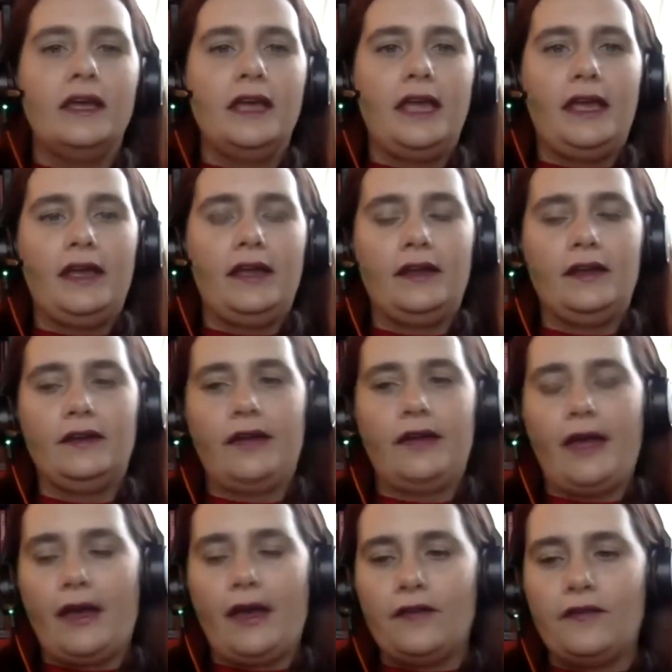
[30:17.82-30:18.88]
And
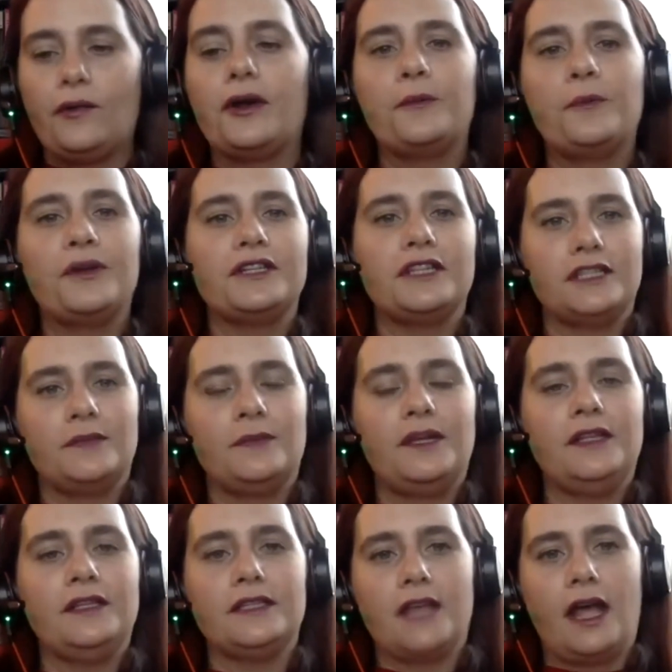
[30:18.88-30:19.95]
for our
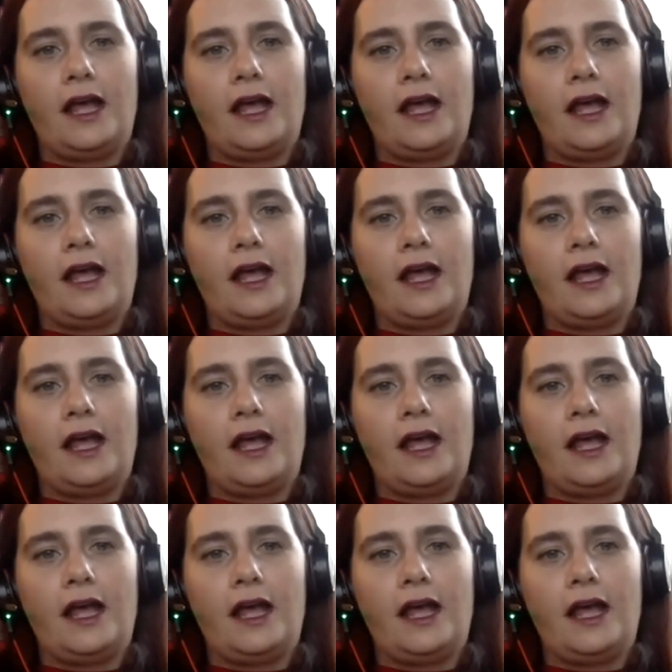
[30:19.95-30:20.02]
participants,